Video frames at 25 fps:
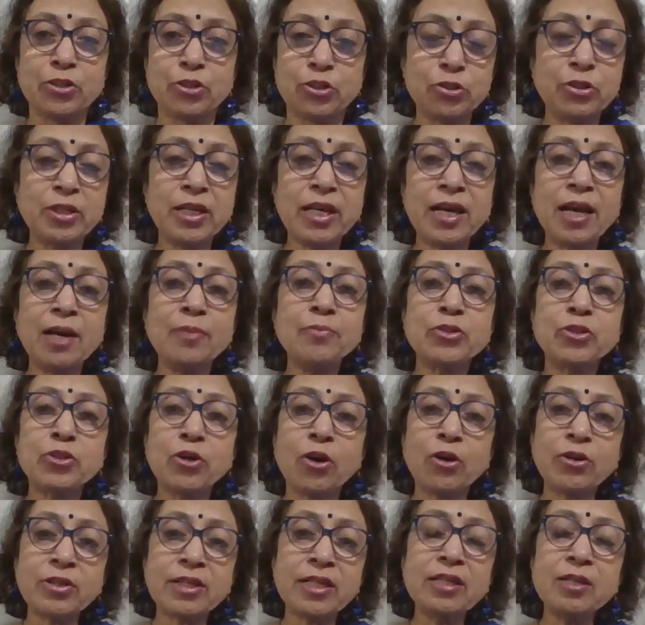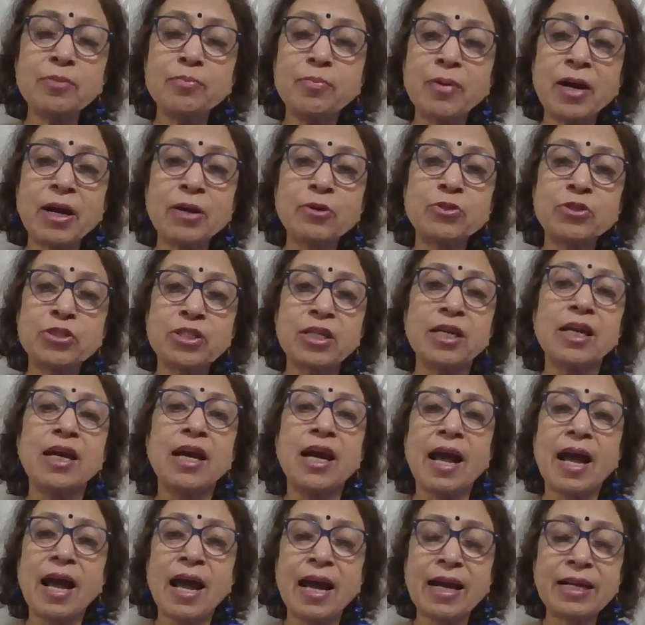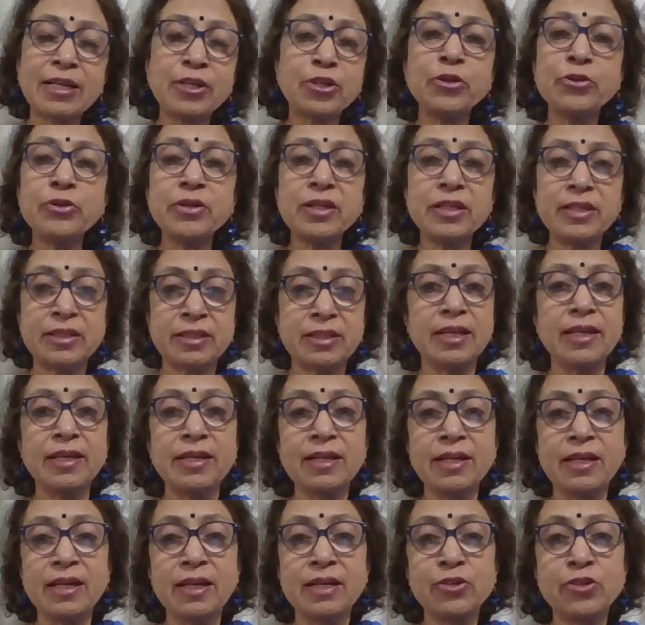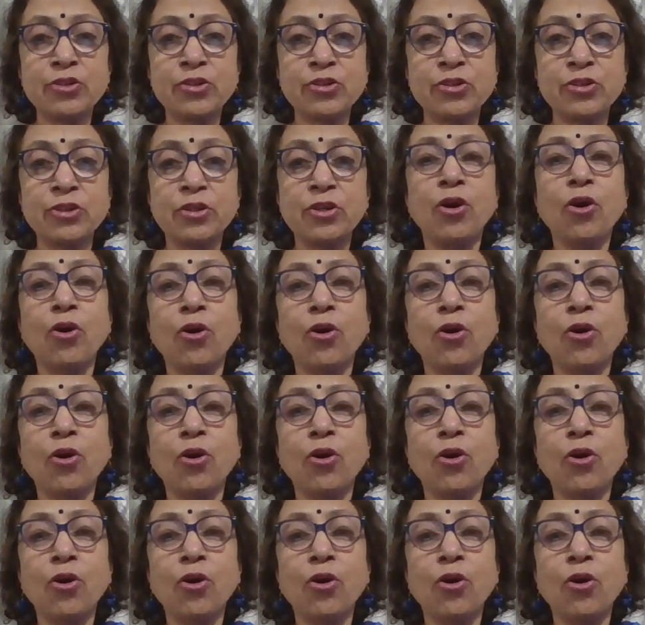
Today, I'm talking about accurate English